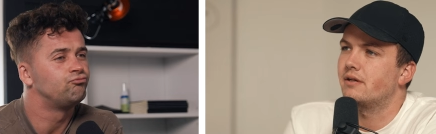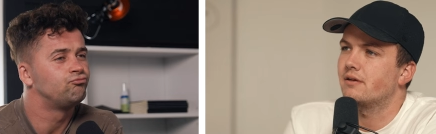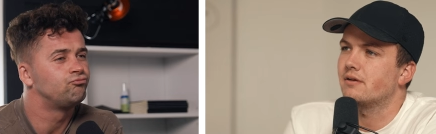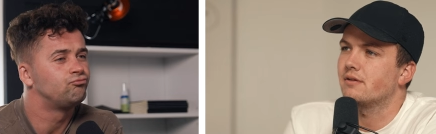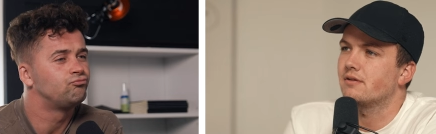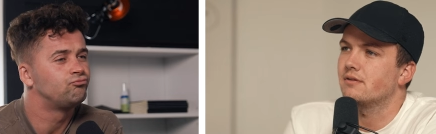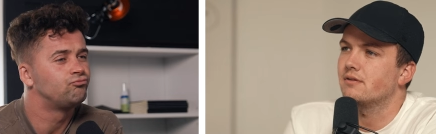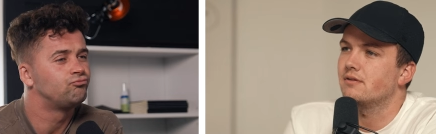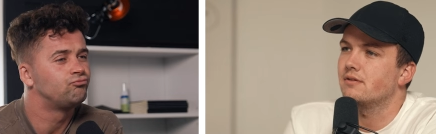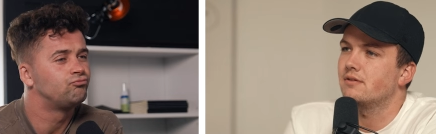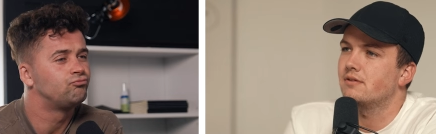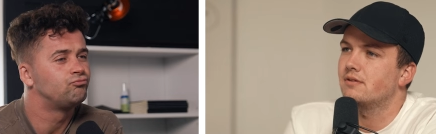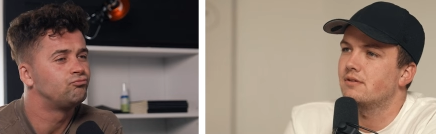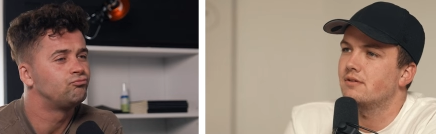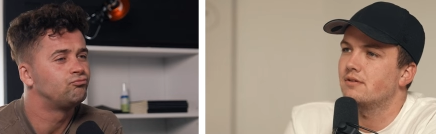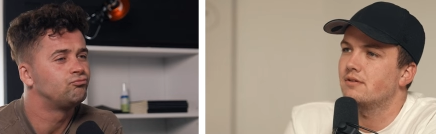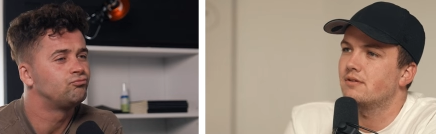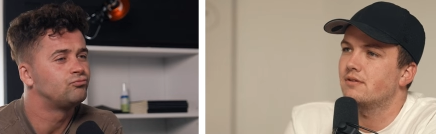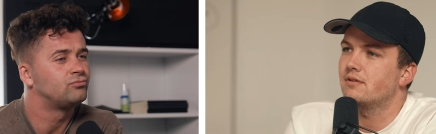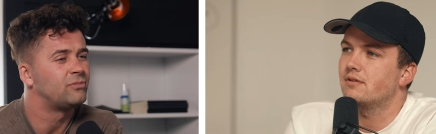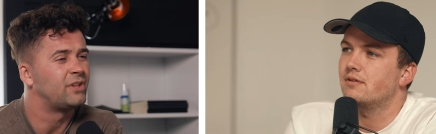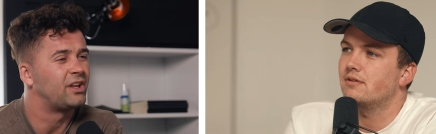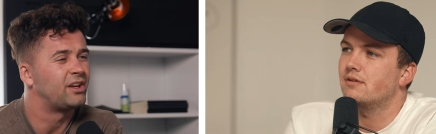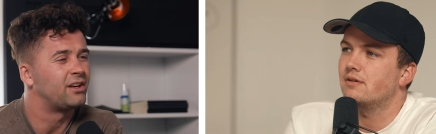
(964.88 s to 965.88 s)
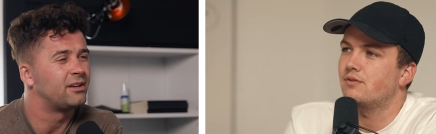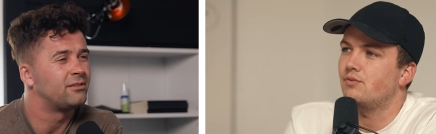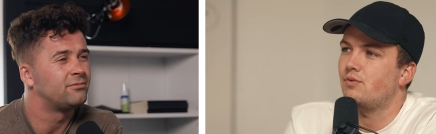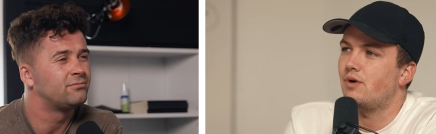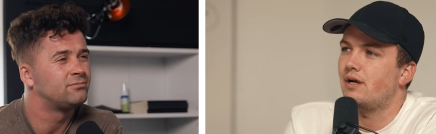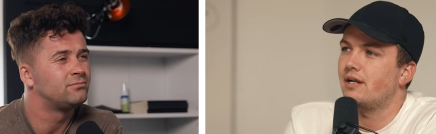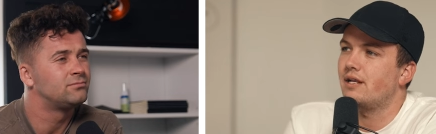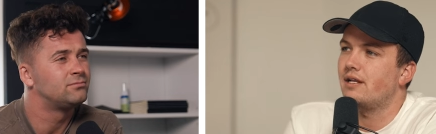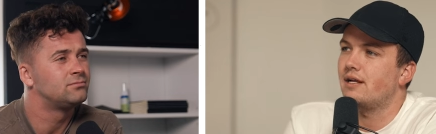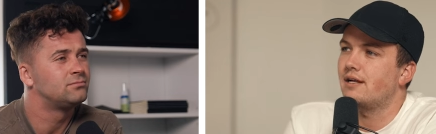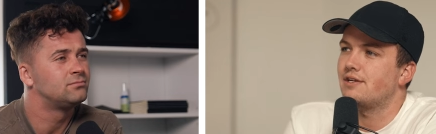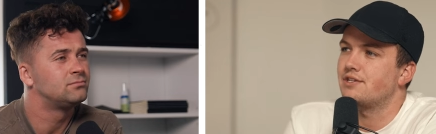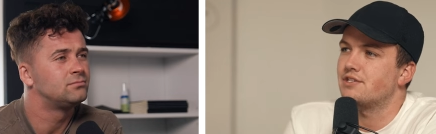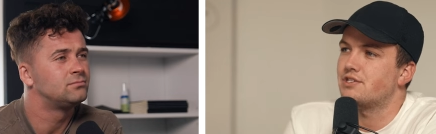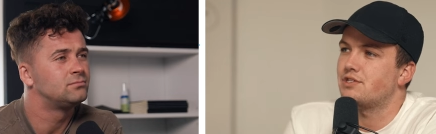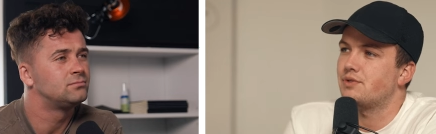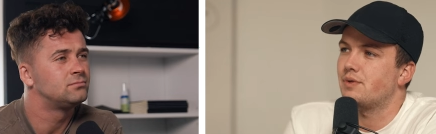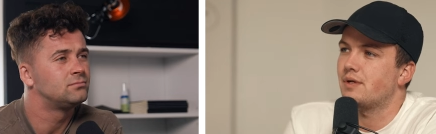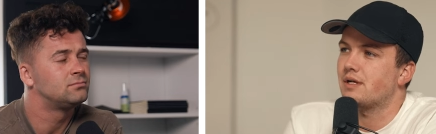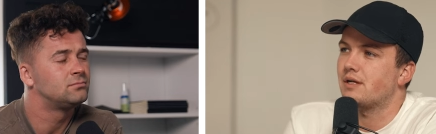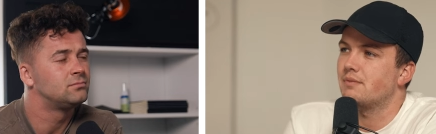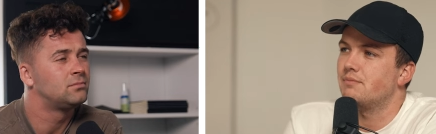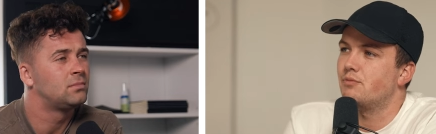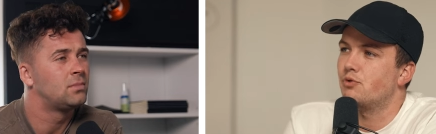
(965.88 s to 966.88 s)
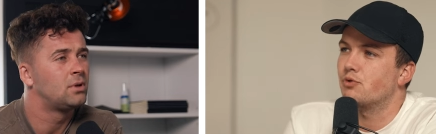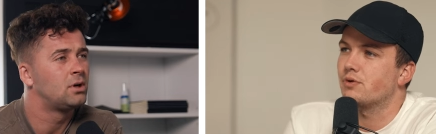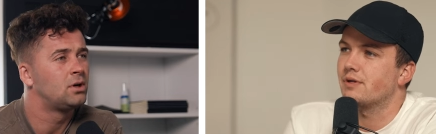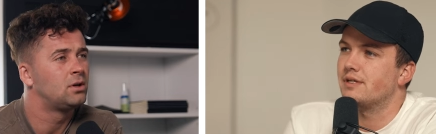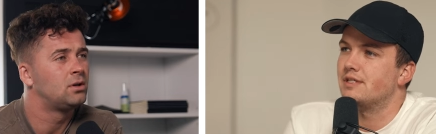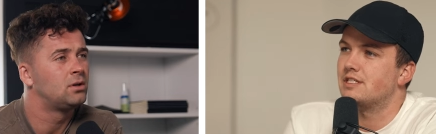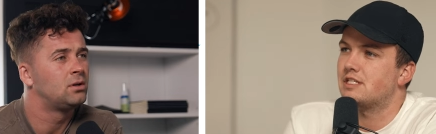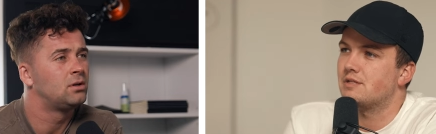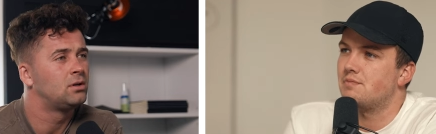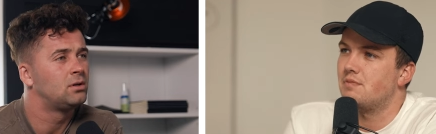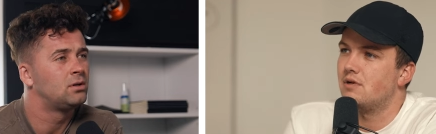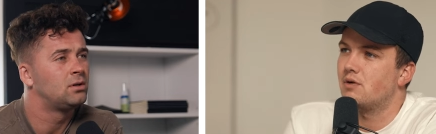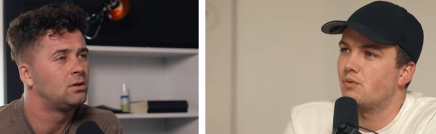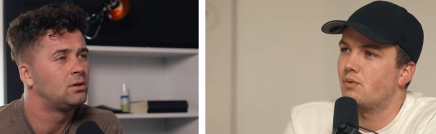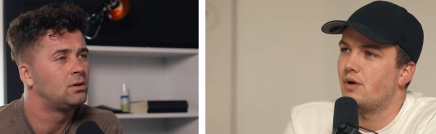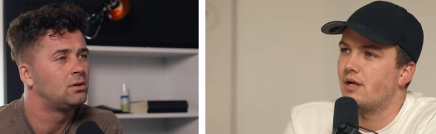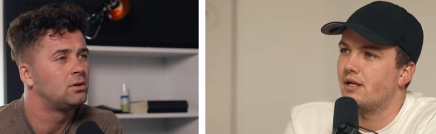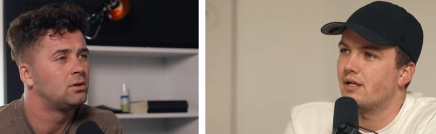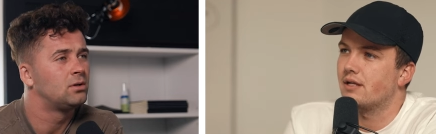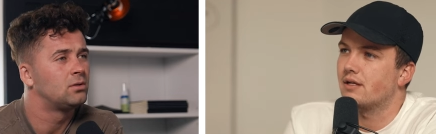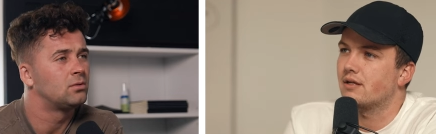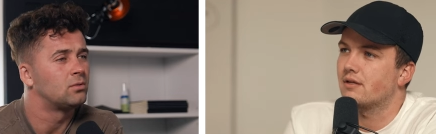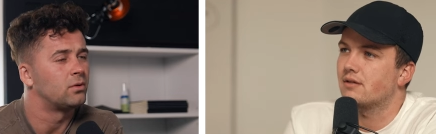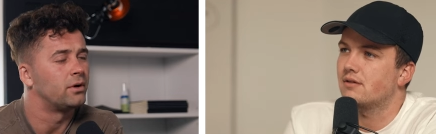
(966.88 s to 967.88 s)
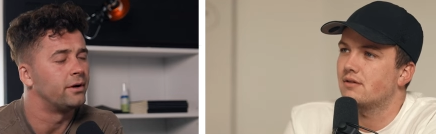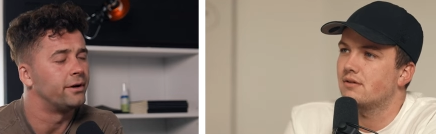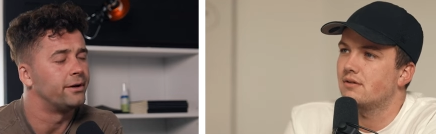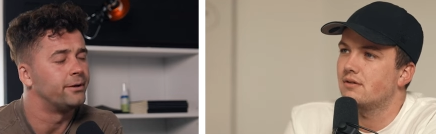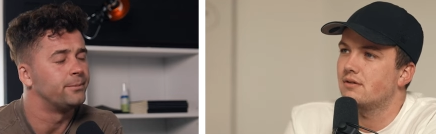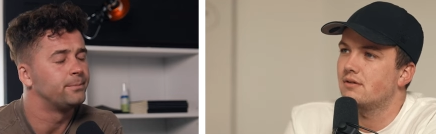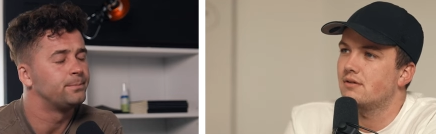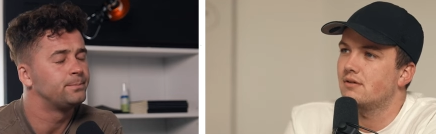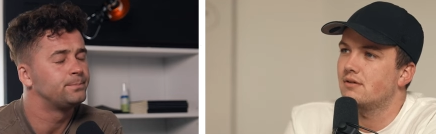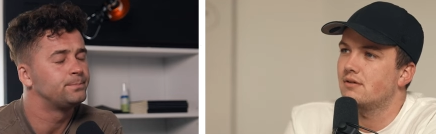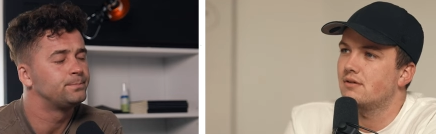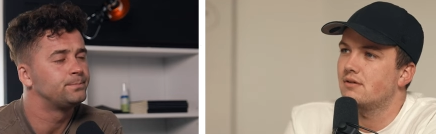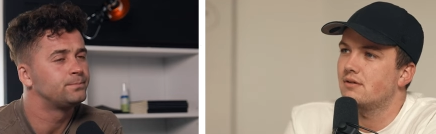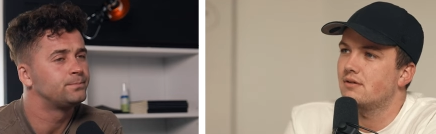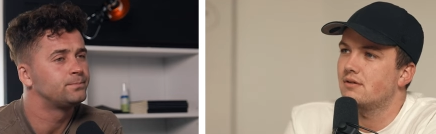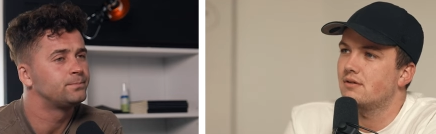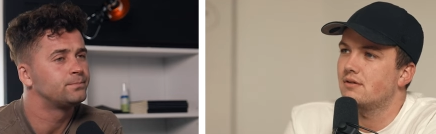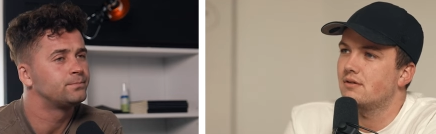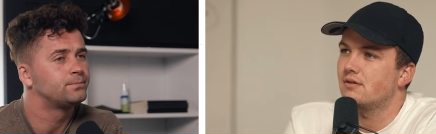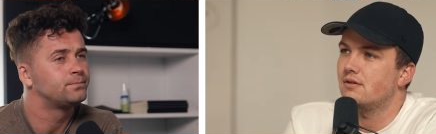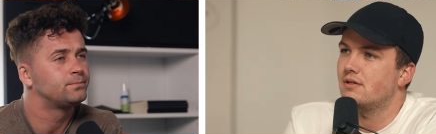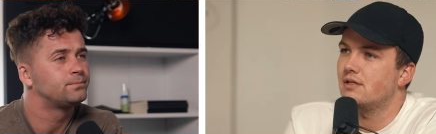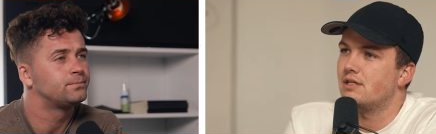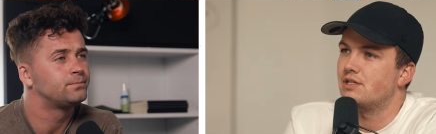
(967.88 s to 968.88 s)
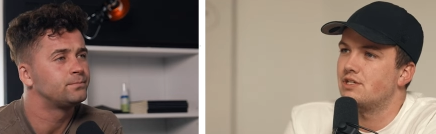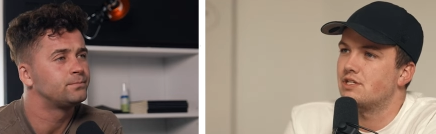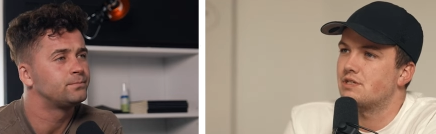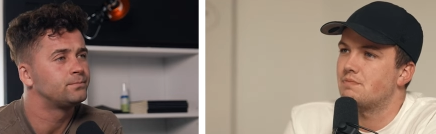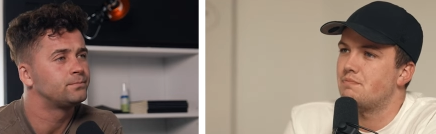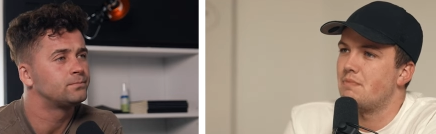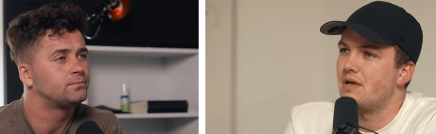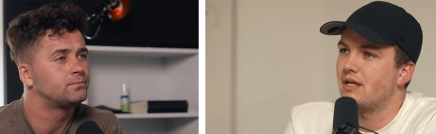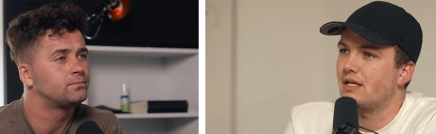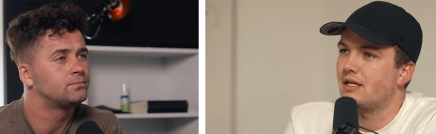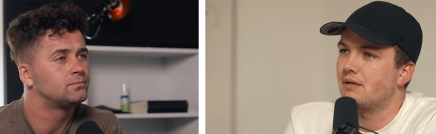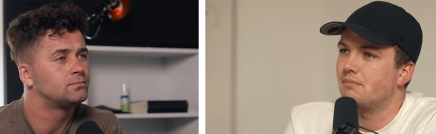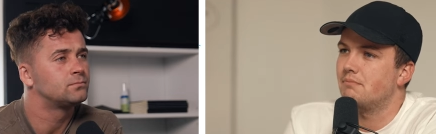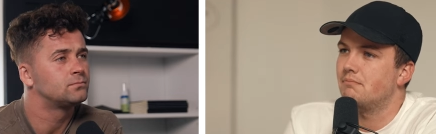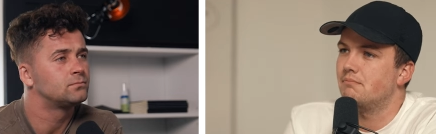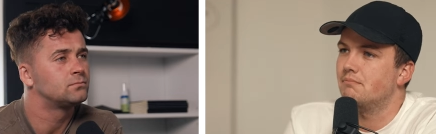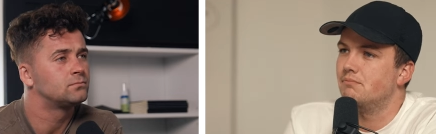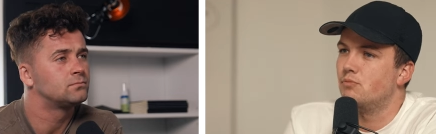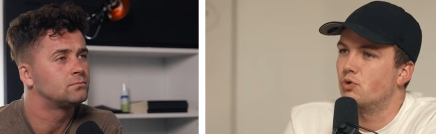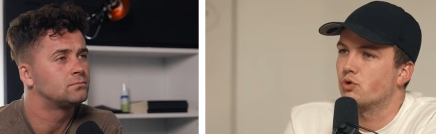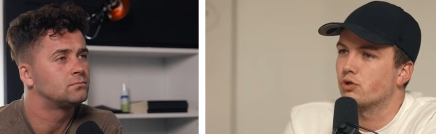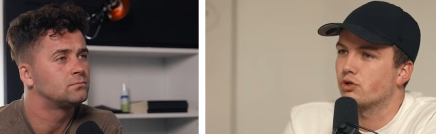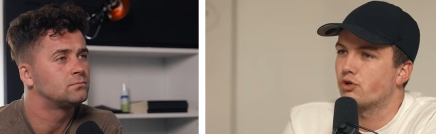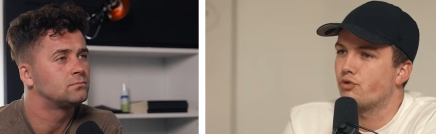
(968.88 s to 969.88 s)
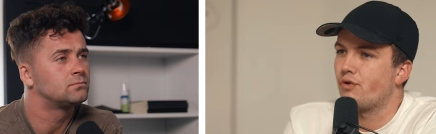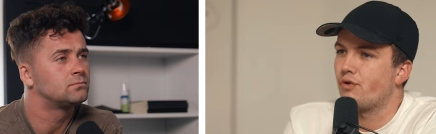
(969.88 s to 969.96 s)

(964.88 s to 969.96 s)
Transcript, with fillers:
Speaker 1: here. Yeah. Why didn't I just do like a more intimate wedding? Right and just make it more